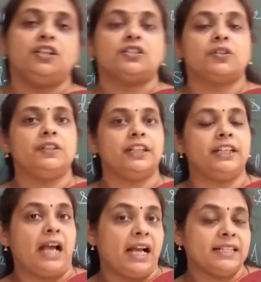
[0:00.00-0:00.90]
So in the
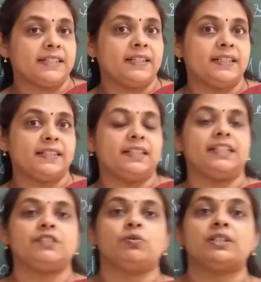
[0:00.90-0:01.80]
last lesson
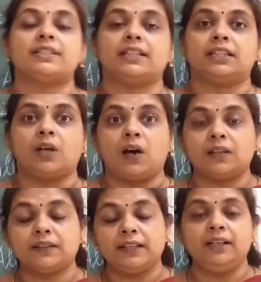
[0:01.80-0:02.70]
it was the
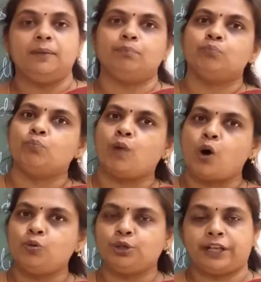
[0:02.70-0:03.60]
northern
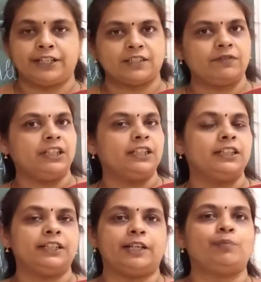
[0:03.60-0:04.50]
mountains. We
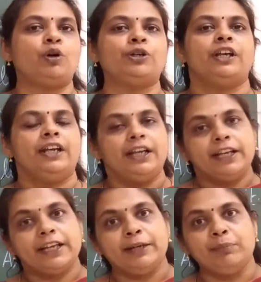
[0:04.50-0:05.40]
learnt about
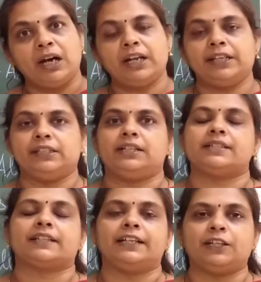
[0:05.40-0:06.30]

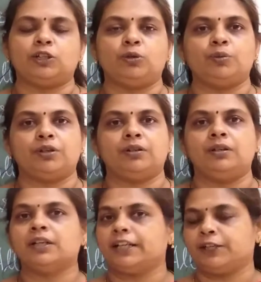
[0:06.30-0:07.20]
Himalayas,
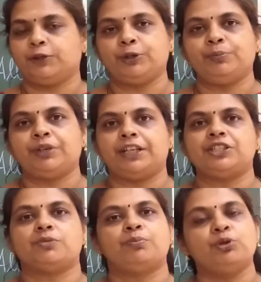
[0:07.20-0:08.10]
Karakoram
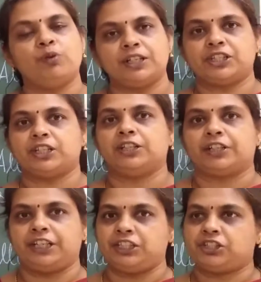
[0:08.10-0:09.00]
range, Purvanchal
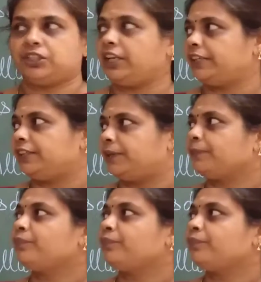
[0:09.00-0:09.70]
range like that.